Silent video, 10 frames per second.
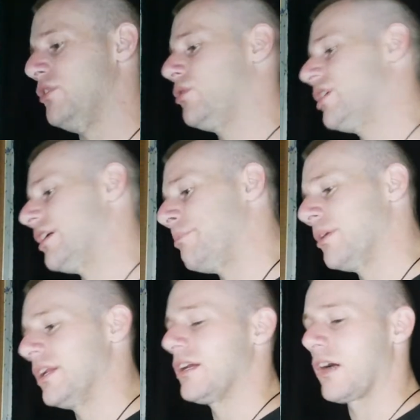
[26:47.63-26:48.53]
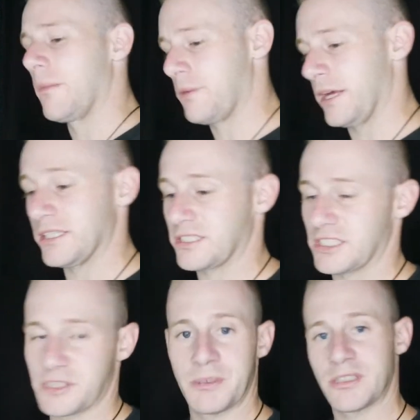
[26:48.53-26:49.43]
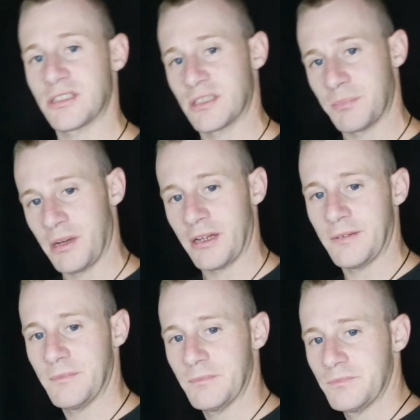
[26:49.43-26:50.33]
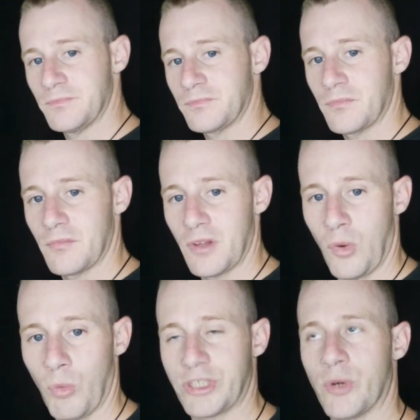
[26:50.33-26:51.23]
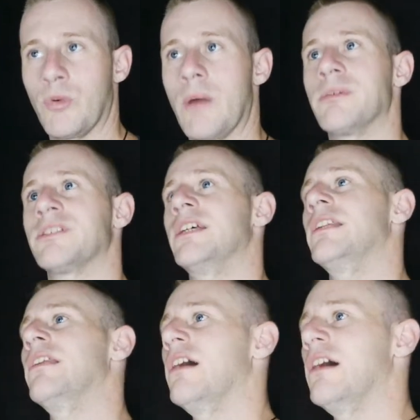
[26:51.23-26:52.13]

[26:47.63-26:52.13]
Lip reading: you could have put in a complaint, a suspicious complaint. Which are representing,